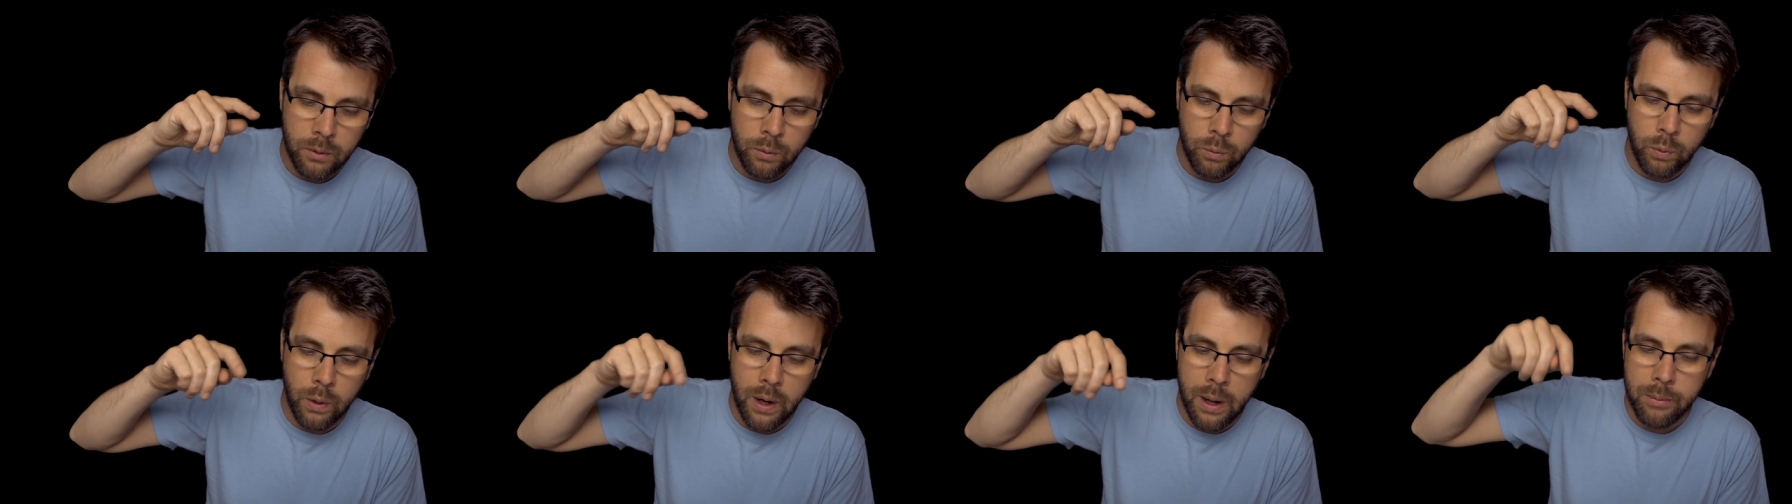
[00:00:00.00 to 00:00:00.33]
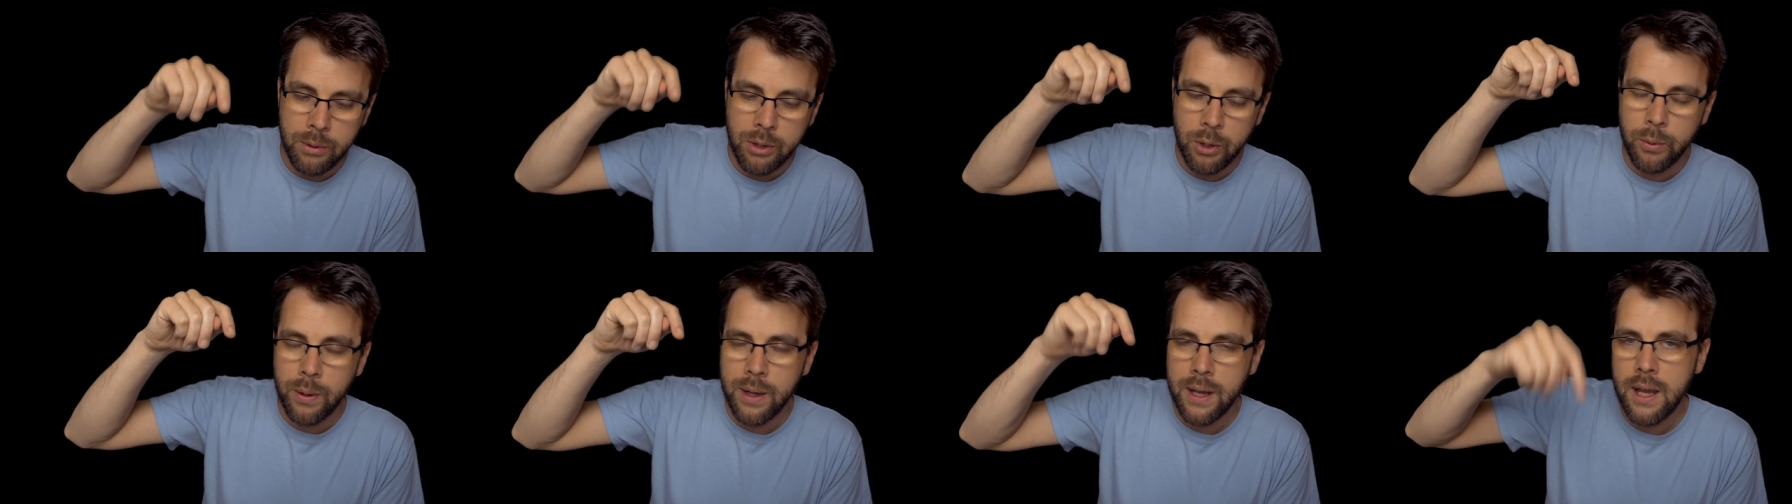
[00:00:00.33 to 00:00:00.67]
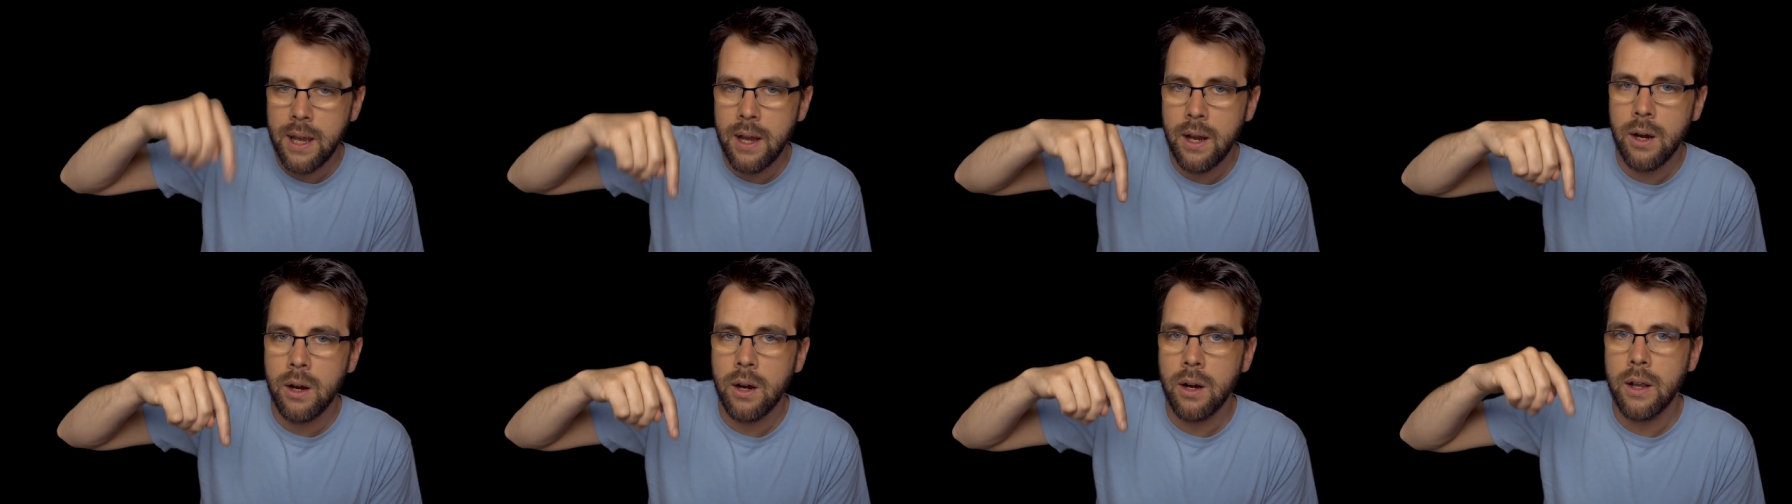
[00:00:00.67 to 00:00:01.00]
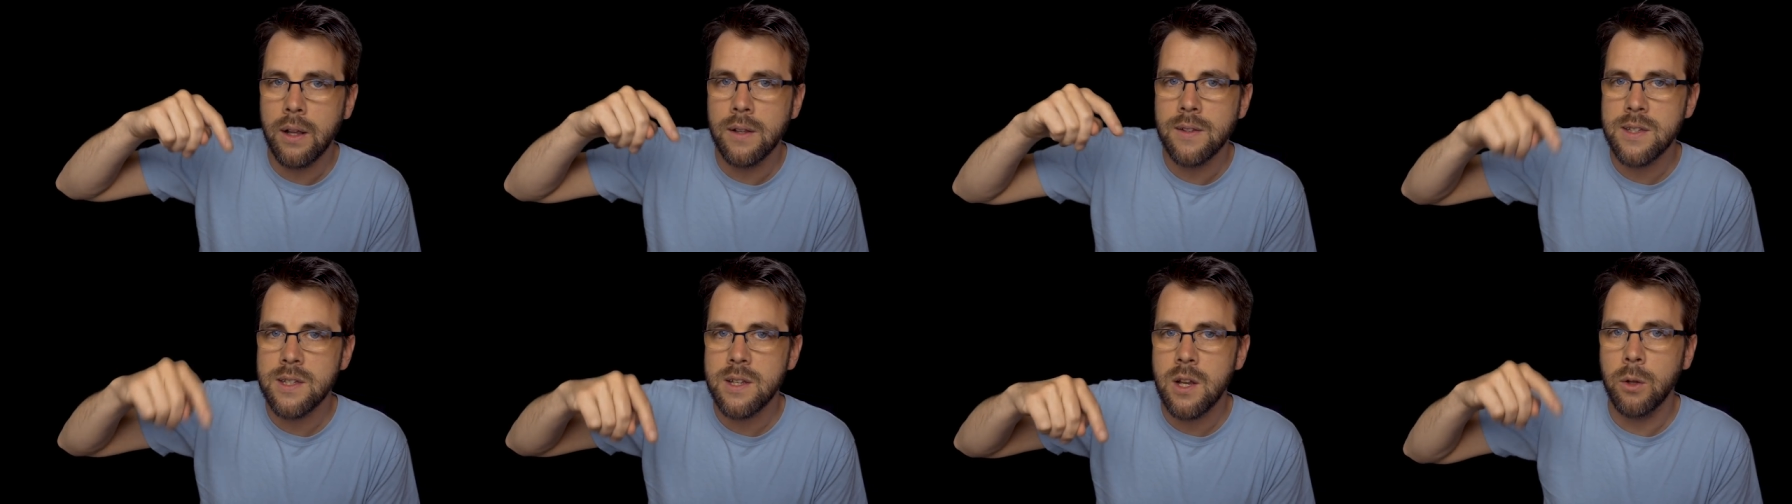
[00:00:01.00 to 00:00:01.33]
what I'm doing here
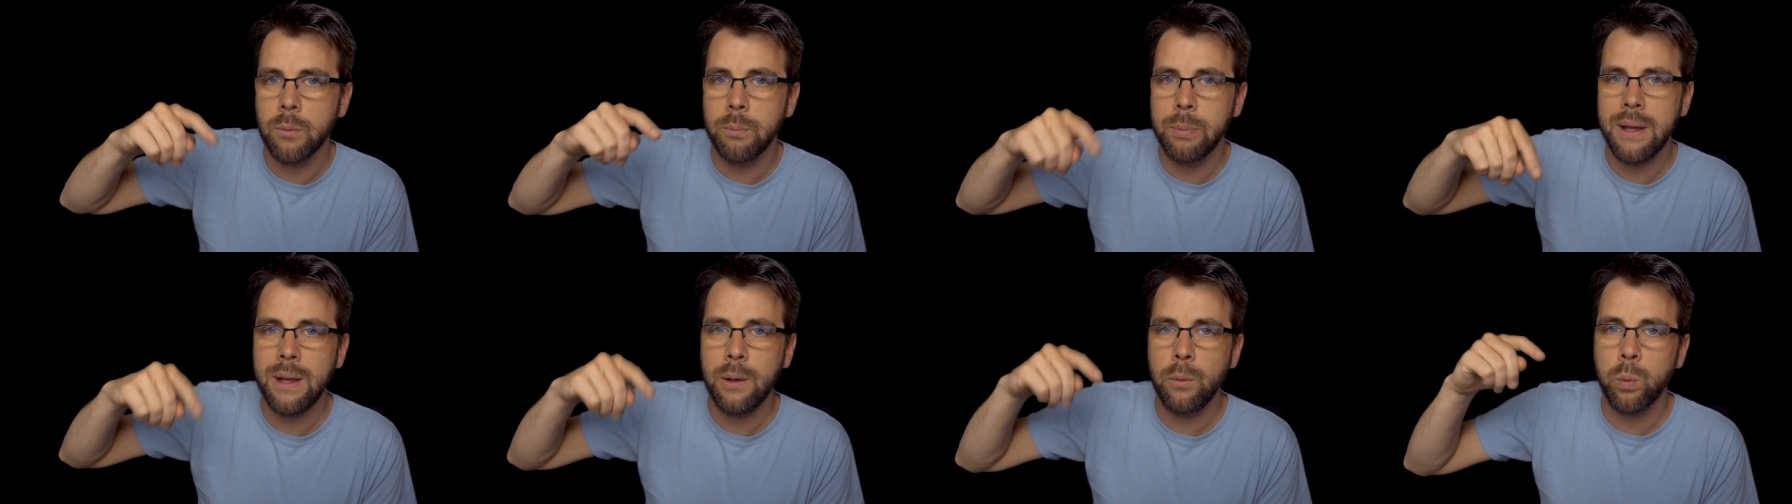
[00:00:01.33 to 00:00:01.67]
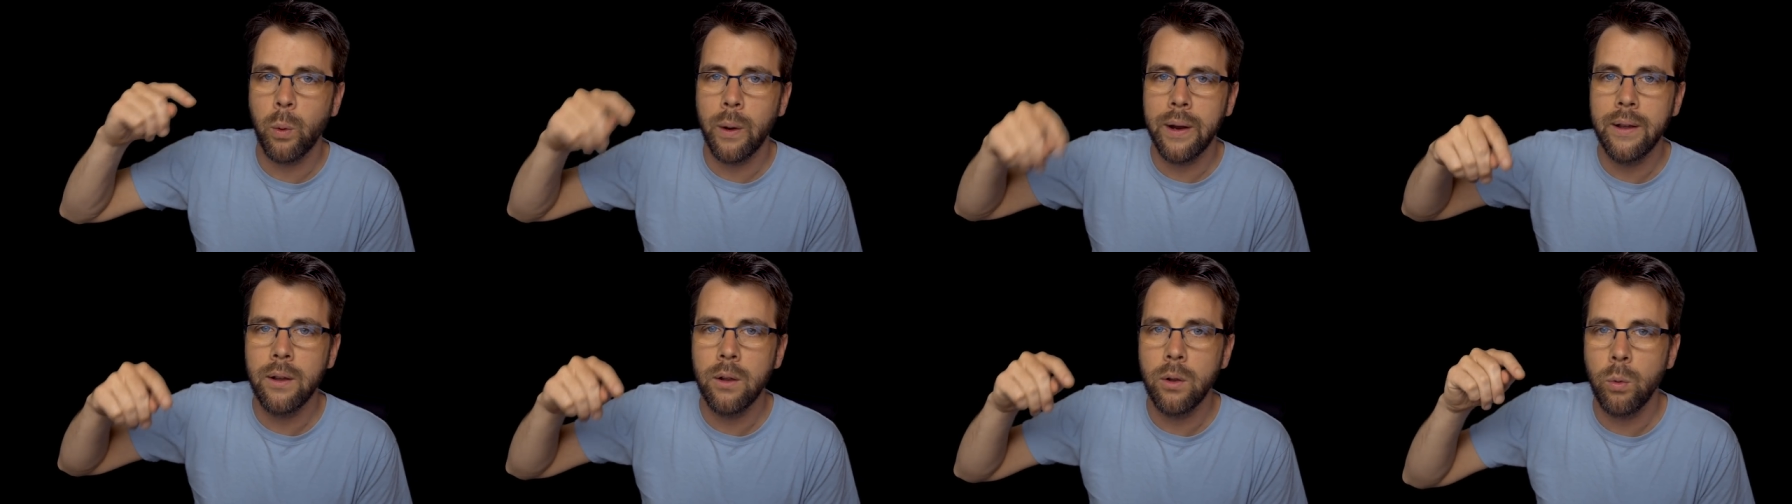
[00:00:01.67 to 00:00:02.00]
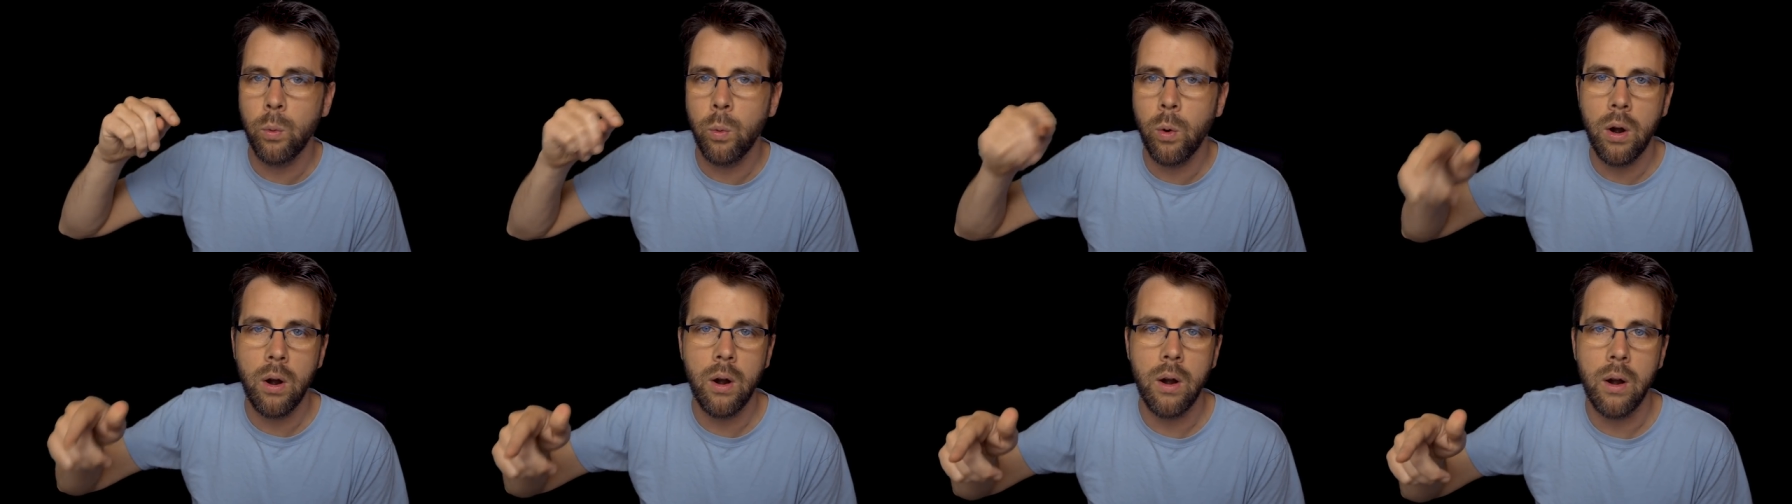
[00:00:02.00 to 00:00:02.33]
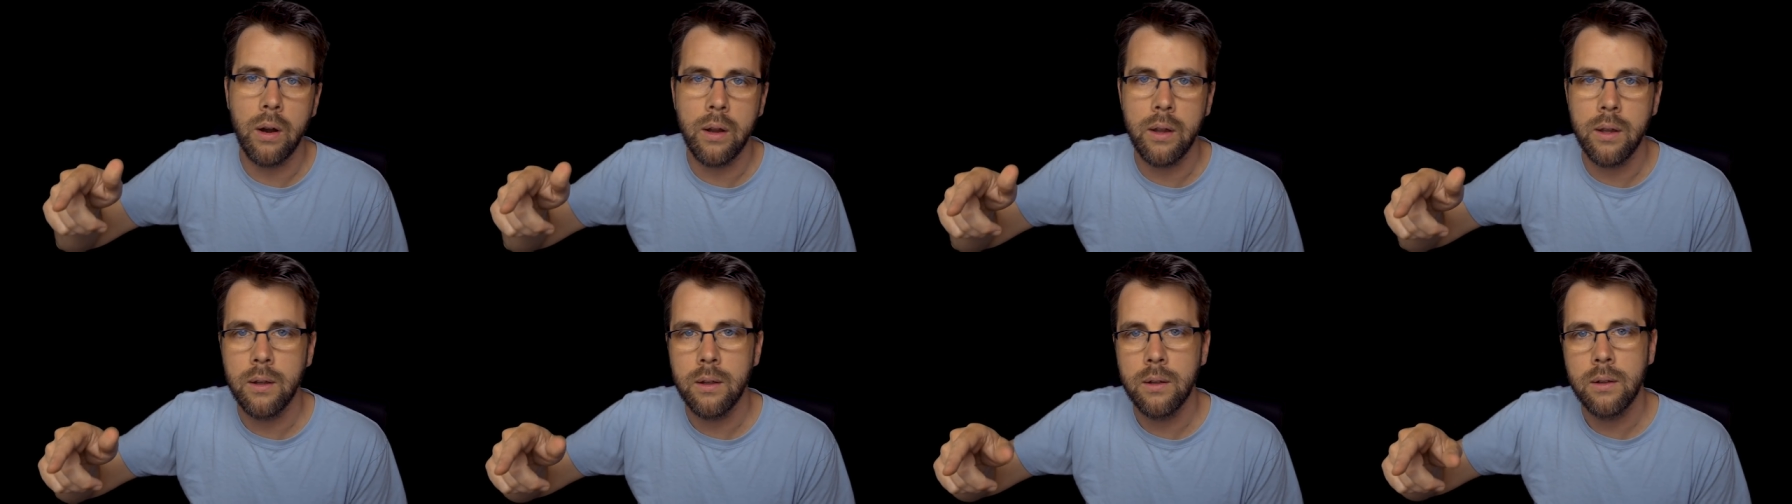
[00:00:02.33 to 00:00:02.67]
can still be real
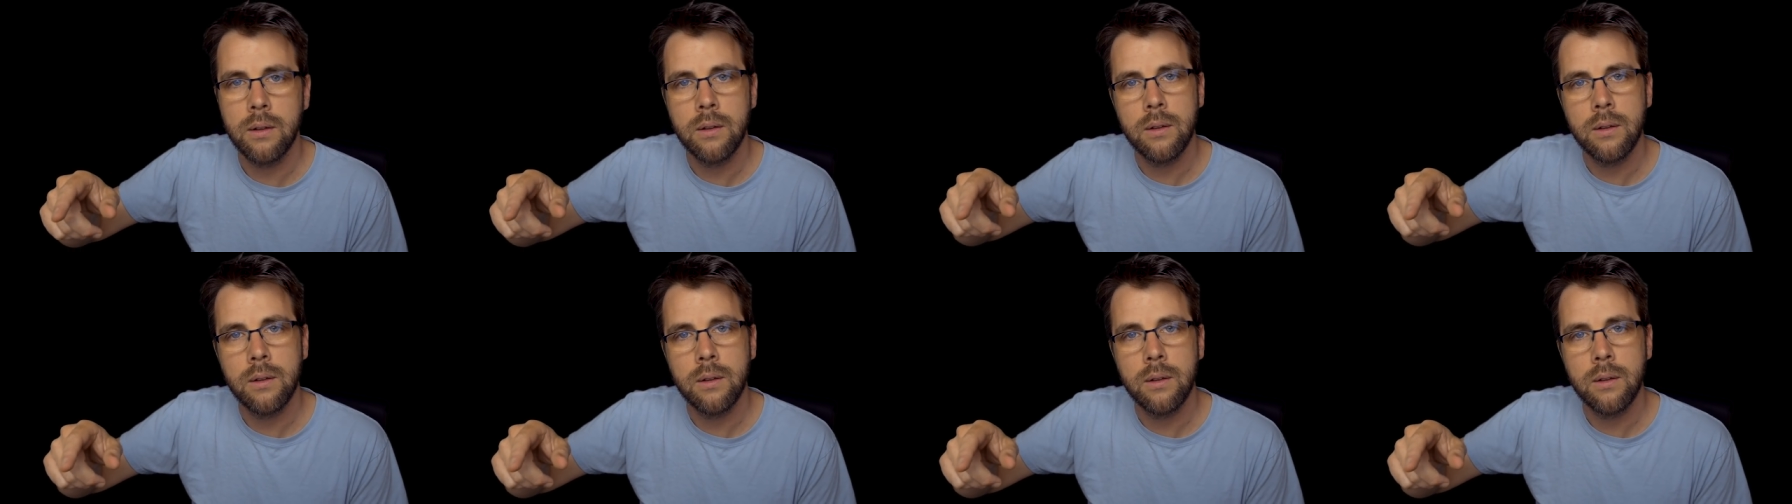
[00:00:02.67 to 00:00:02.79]
work